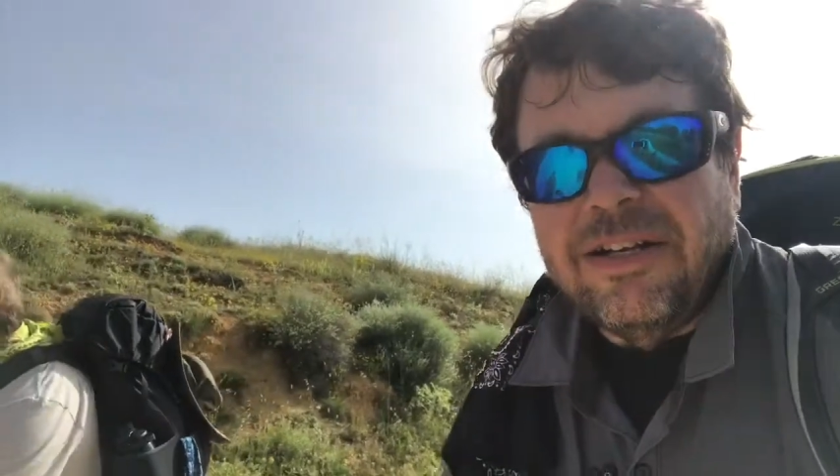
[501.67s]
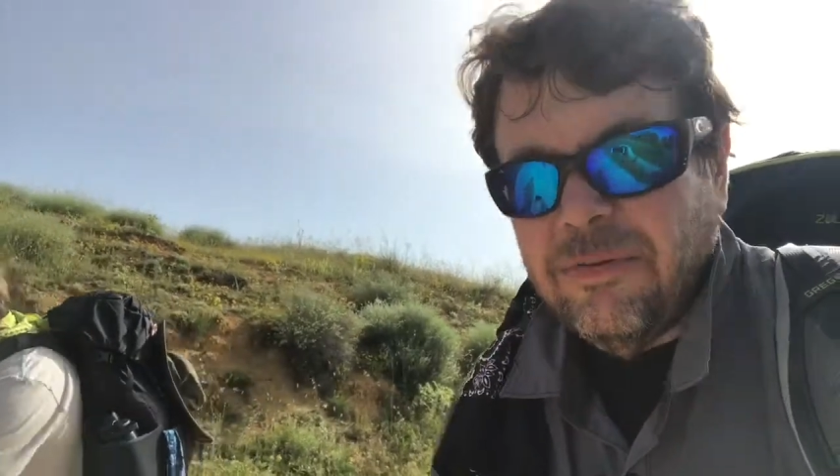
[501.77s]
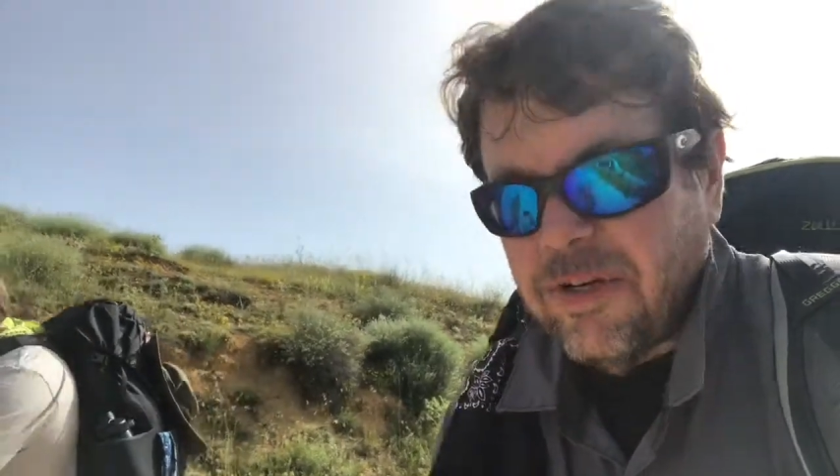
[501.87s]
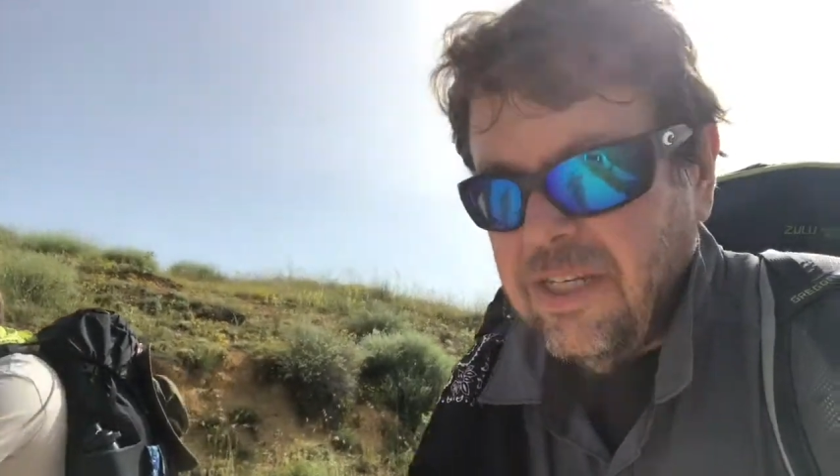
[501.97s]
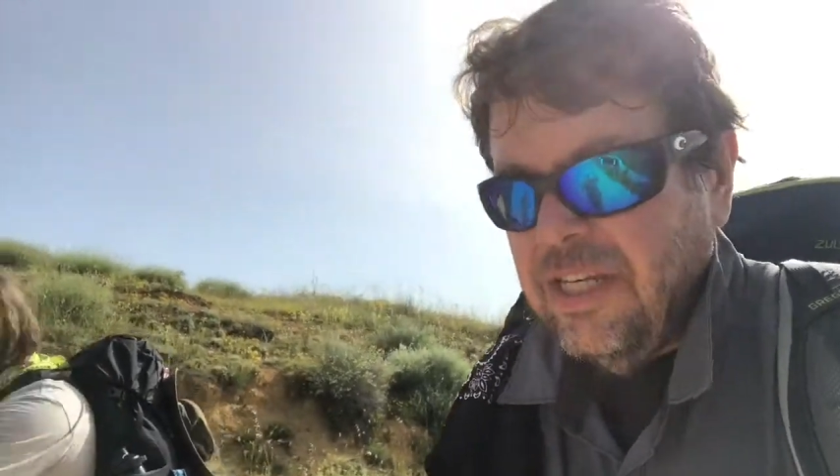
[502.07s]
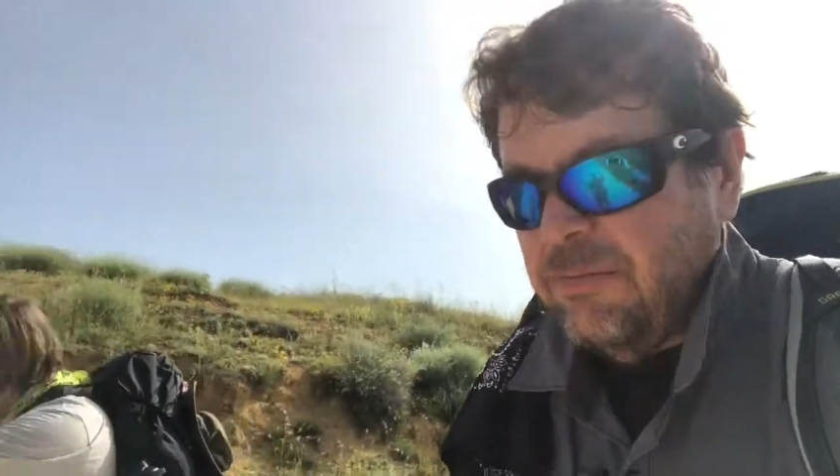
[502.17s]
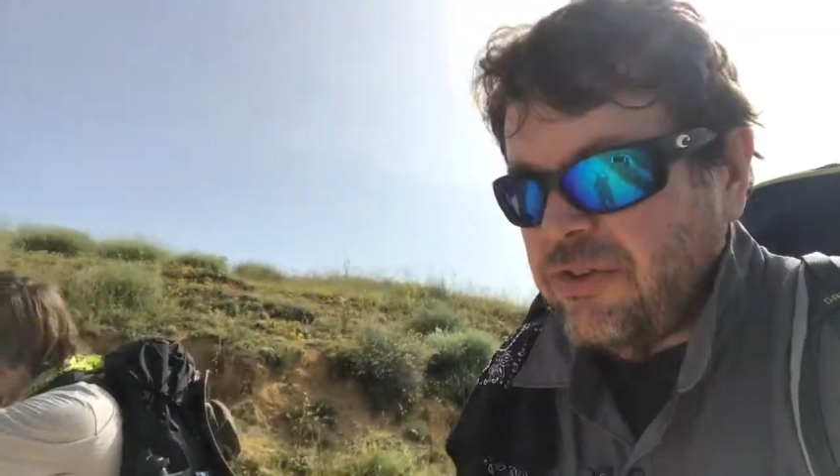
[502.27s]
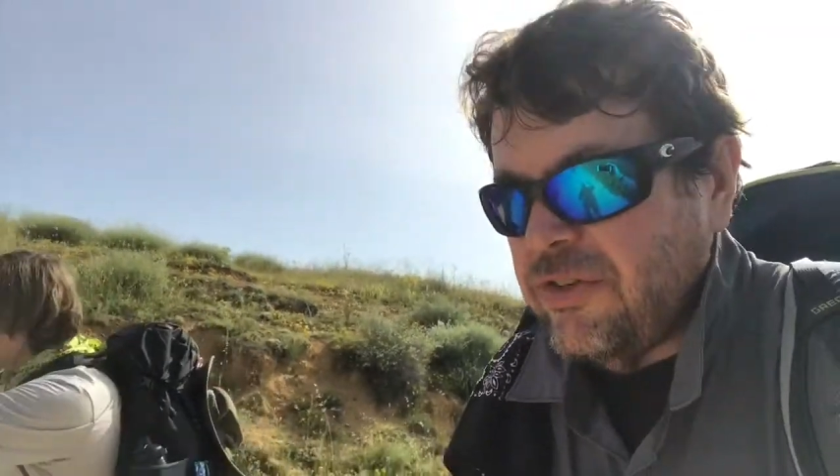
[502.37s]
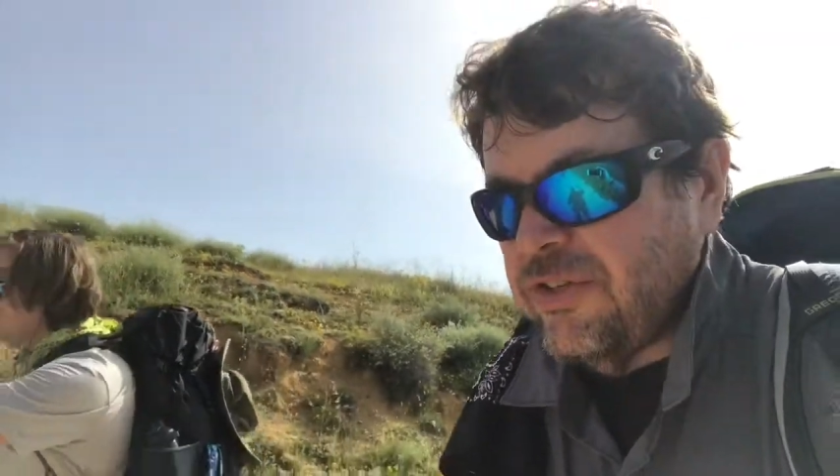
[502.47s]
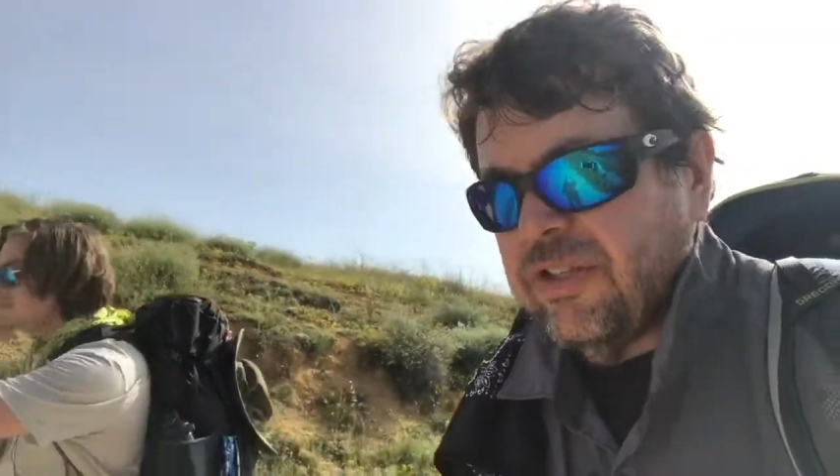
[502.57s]
we're going to keep
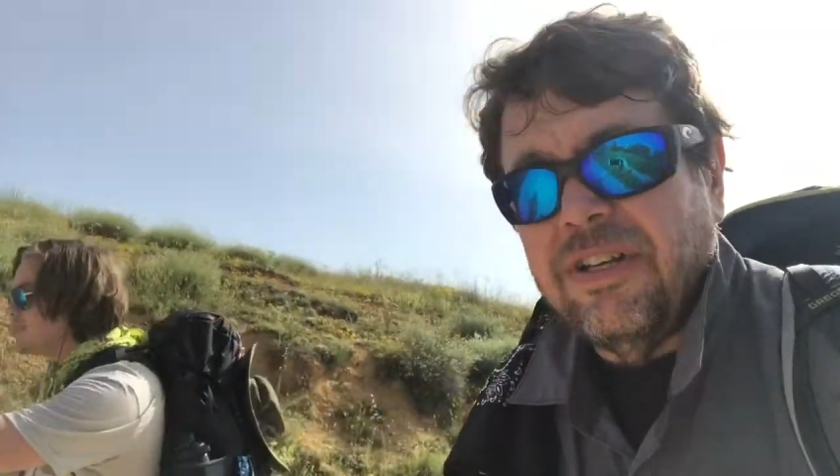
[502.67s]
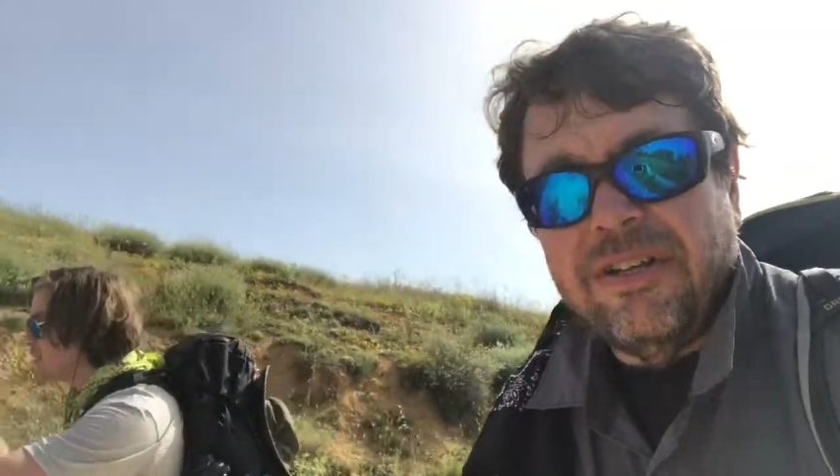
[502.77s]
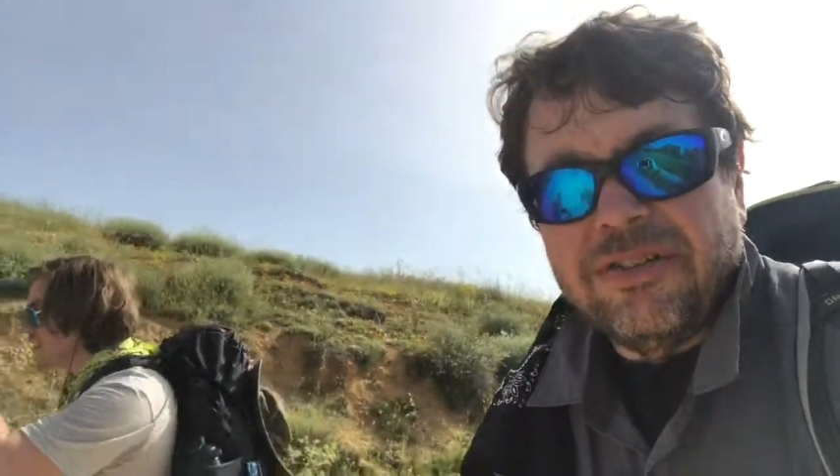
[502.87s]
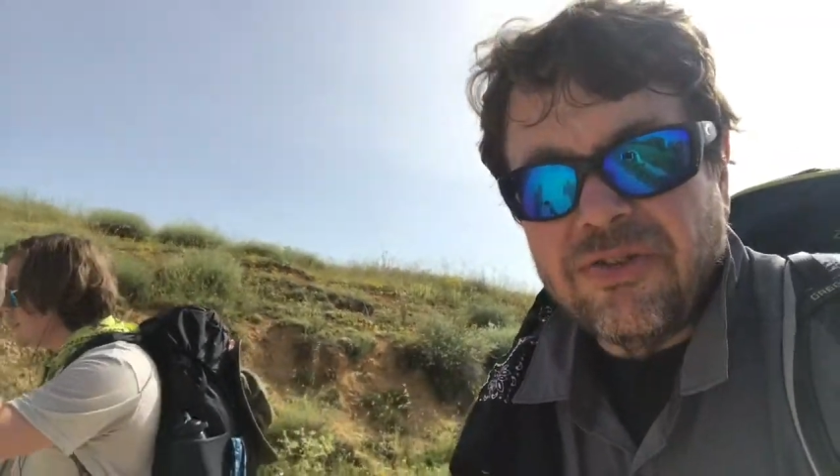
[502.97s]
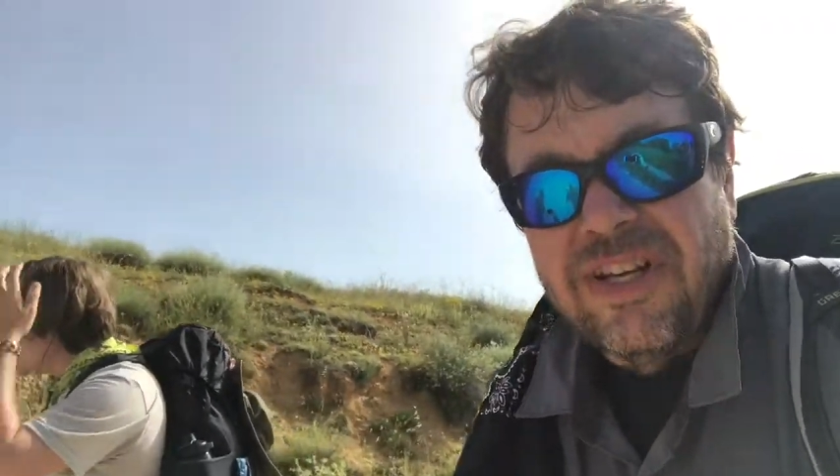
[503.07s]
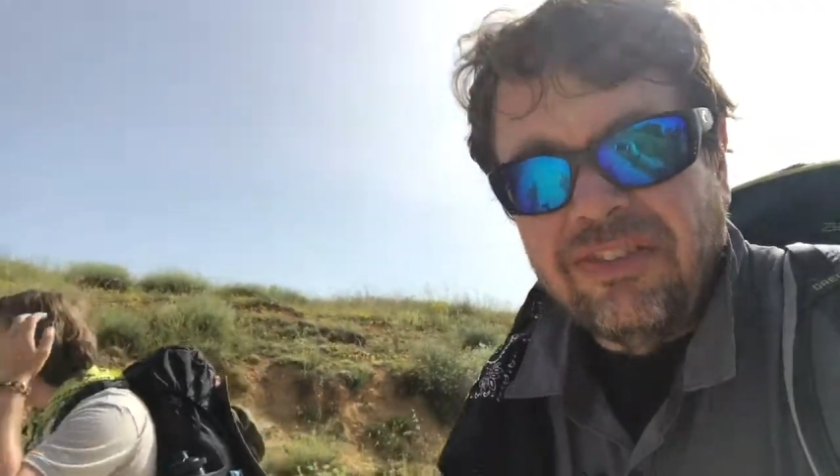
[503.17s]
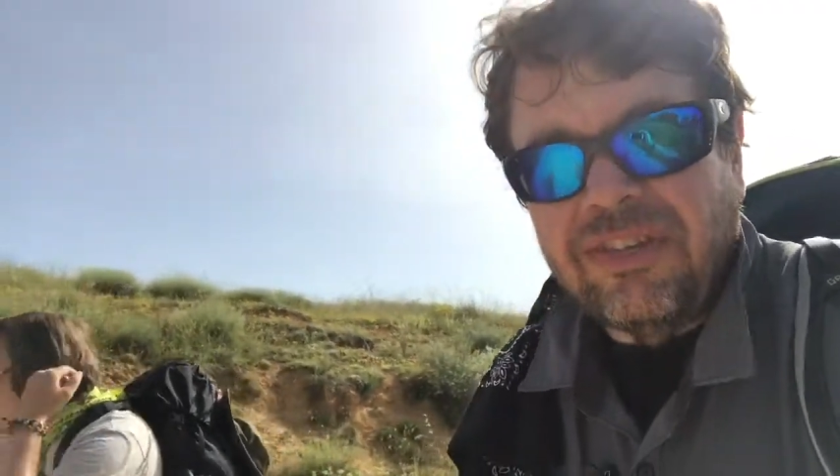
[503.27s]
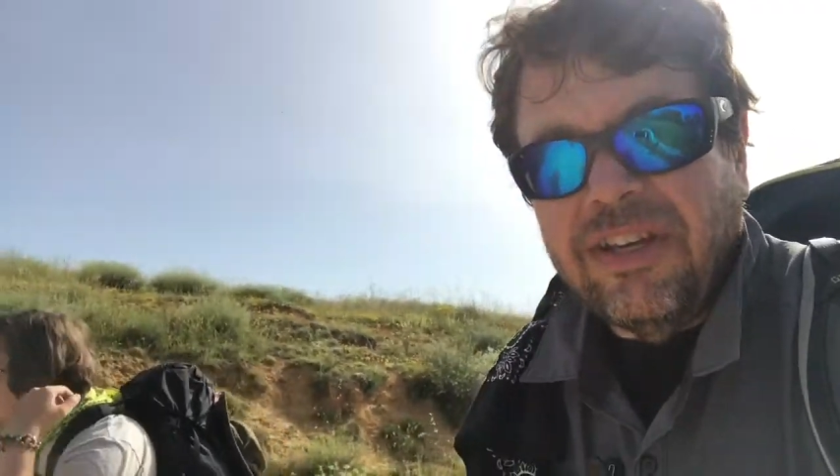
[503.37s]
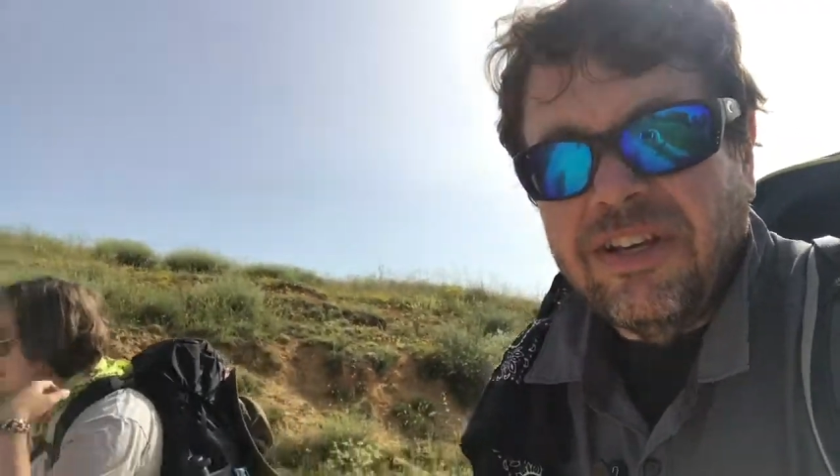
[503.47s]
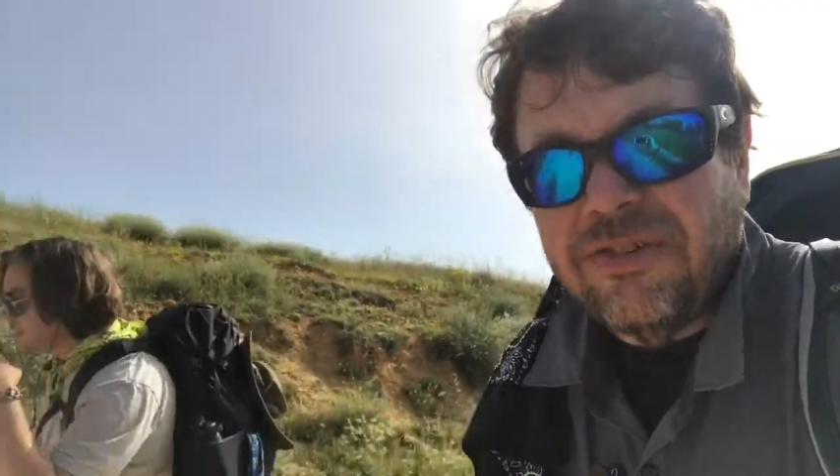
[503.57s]
trudging along, trying to stay
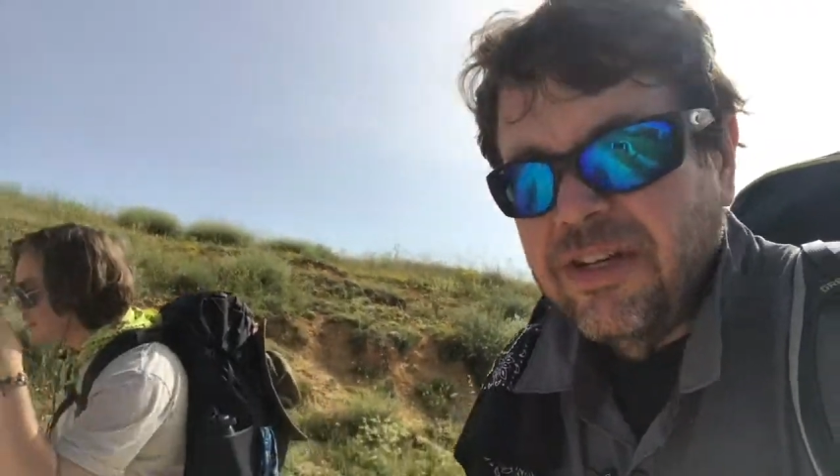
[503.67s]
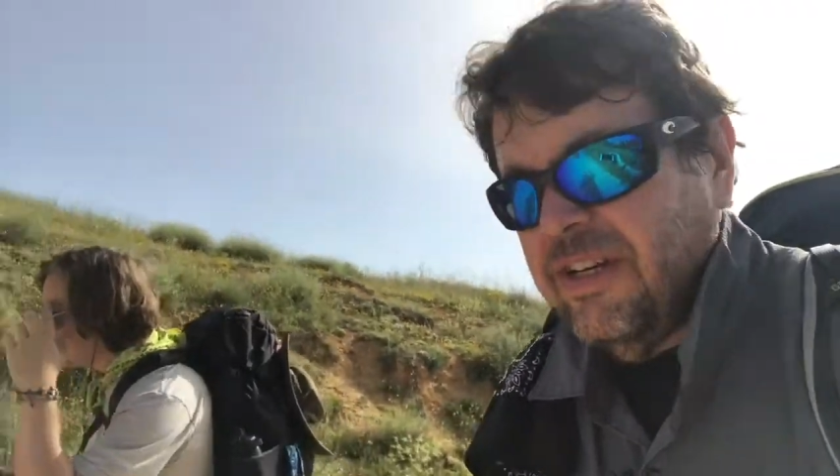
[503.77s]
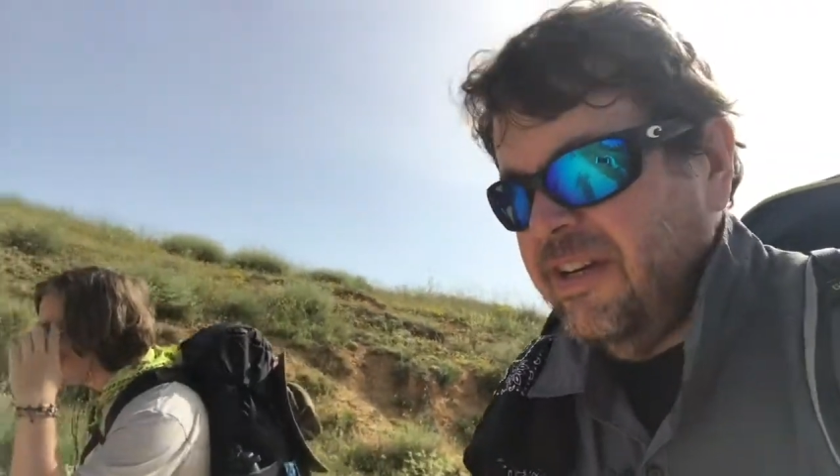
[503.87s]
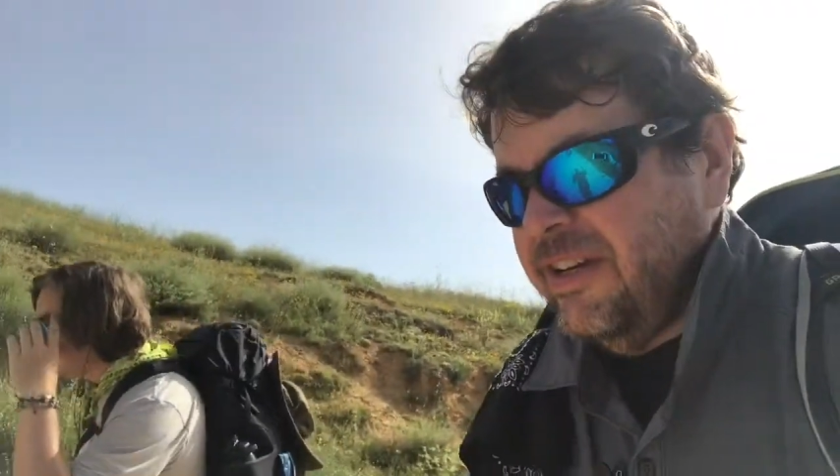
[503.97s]
hydrated,